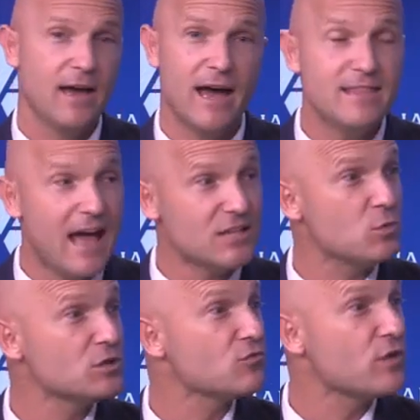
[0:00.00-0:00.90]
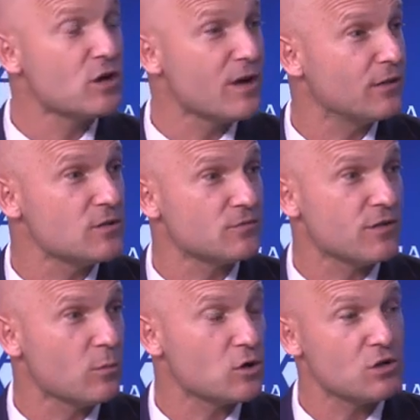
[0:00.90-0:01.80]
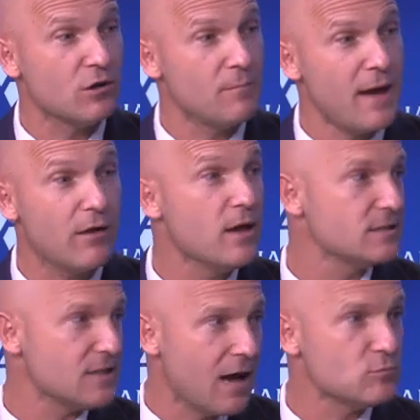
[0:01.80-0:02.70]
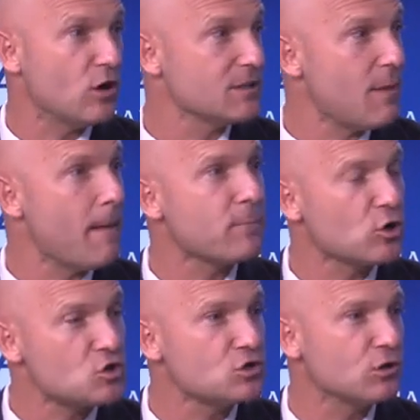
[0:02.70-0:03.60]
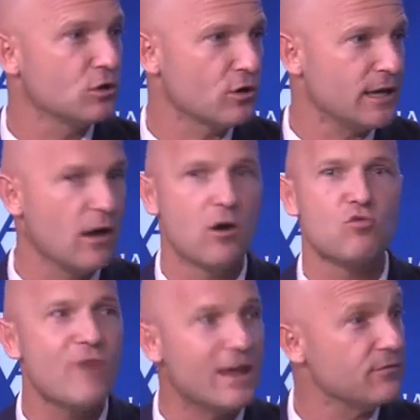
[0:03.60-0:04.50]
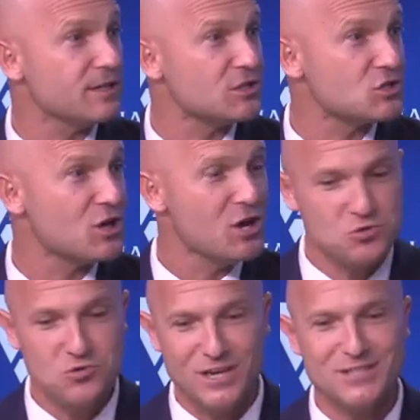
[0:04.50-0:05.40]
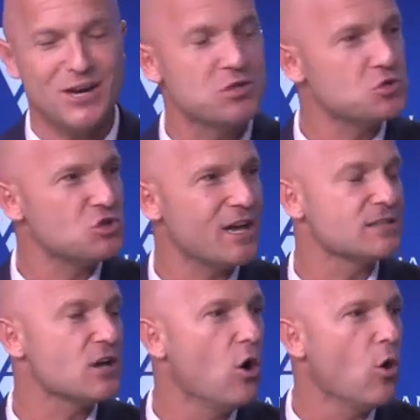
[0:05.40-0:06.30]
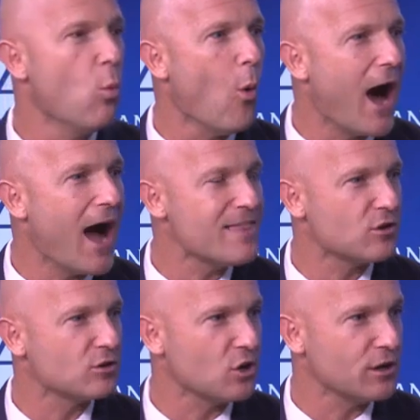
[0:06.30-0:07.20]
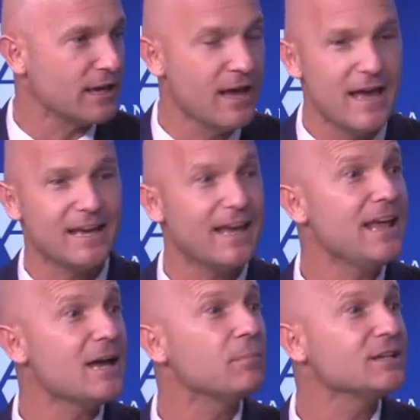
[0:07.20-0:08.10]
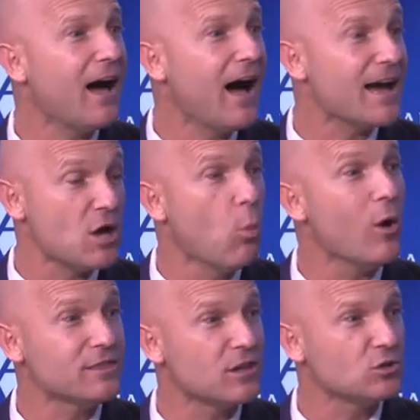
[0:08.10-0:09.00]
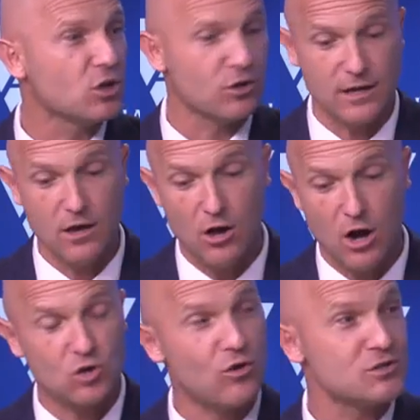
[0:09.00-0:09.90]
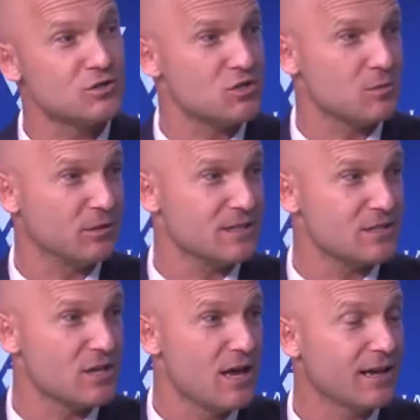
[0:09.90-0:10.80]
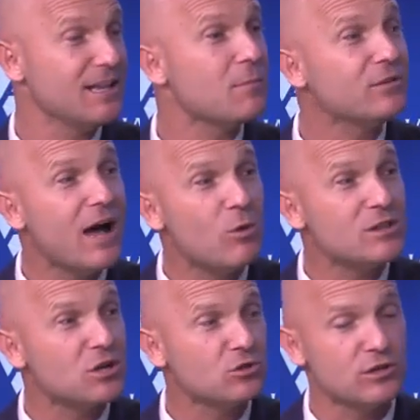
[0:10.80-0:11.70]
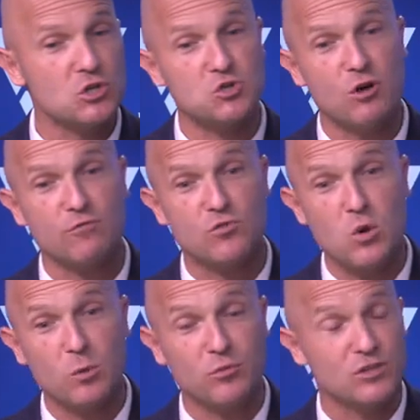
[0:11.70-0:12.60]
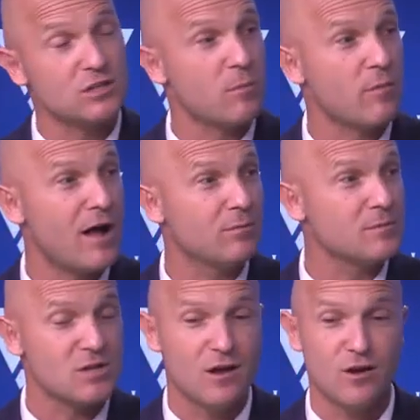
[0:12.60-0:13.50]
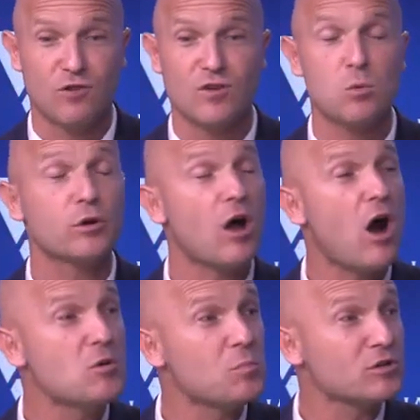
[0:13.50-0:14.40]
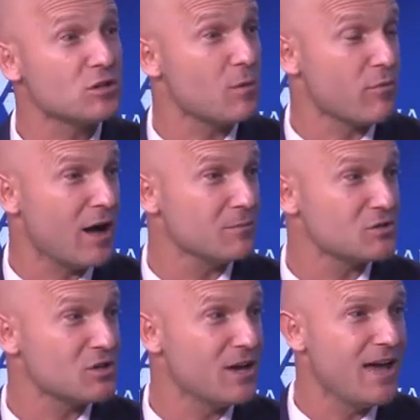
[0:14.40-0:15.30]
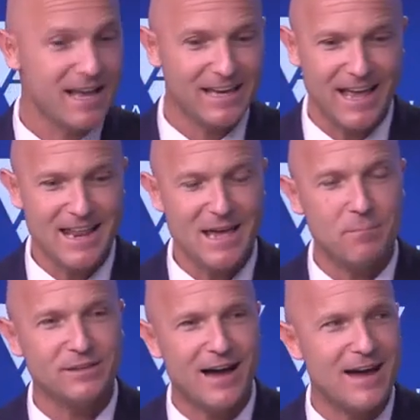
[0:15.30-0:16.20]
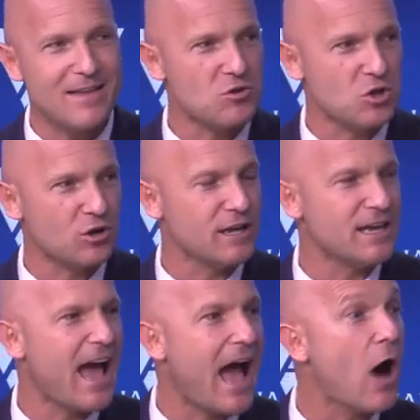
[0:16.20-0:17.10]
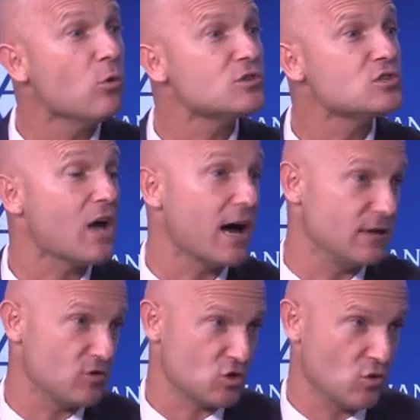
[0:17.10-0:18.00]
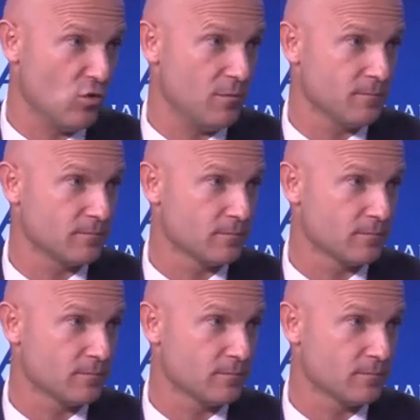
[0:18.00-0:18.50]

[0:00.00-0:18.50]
And that's what the Rigor Relevance Framework's all about. Tom talked about personal learning, relevance. Do kids understand why they're learning? Can they apply what they're learning across disciplines? Can they apply what they're learning to solve real-world predictable problems, real-world unpredictable problems? Can they apply their learning outside of school?